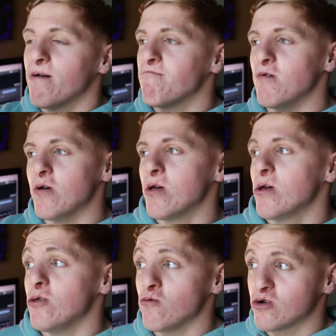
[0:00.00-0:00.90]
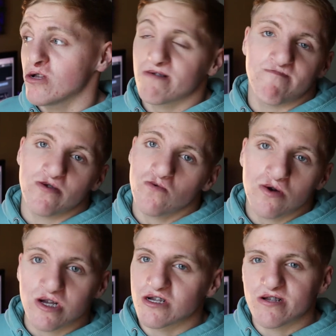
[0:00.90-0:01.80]
but you could just be
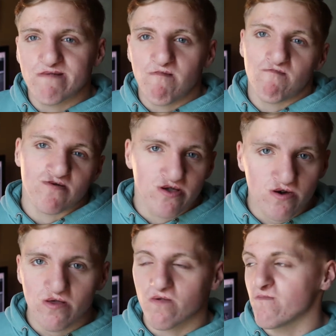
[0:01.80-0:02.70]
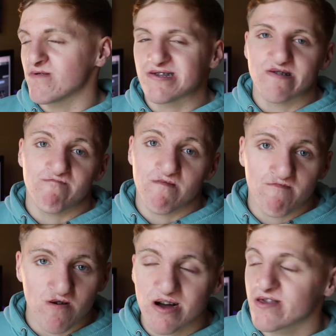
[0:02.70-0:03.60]
doing it just to be productive instead of being
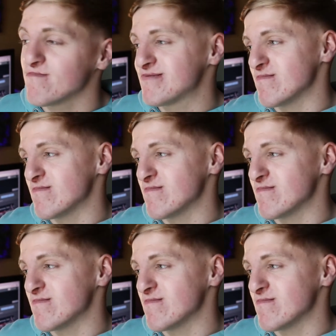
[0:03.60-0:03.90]
proactive.